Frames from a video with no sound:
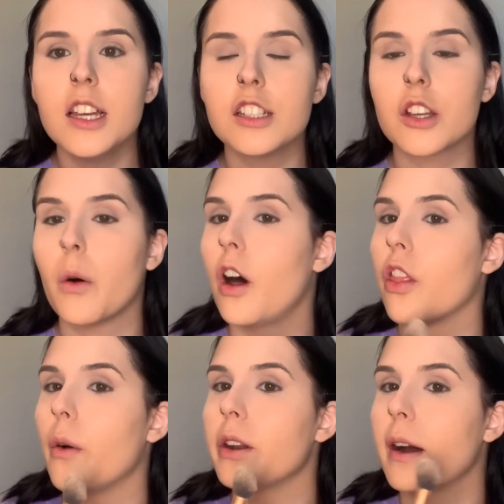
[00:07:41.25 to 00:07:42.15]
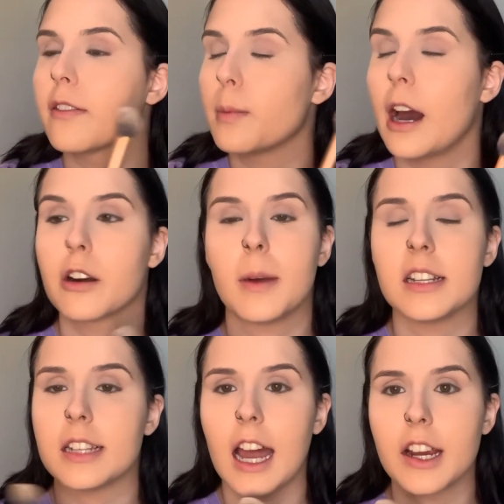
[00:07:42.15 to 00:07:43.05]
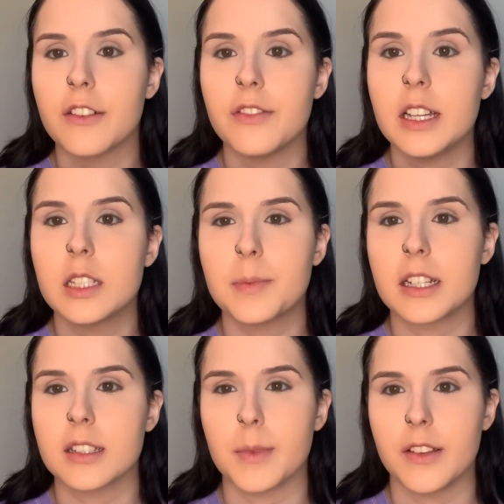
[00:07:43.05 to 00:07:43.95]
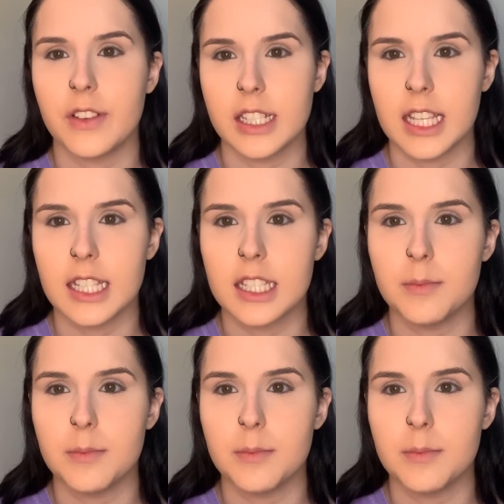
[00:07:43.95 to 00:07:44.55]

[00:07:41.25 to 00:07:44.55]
So although I don't have to powder my entire face because my face tends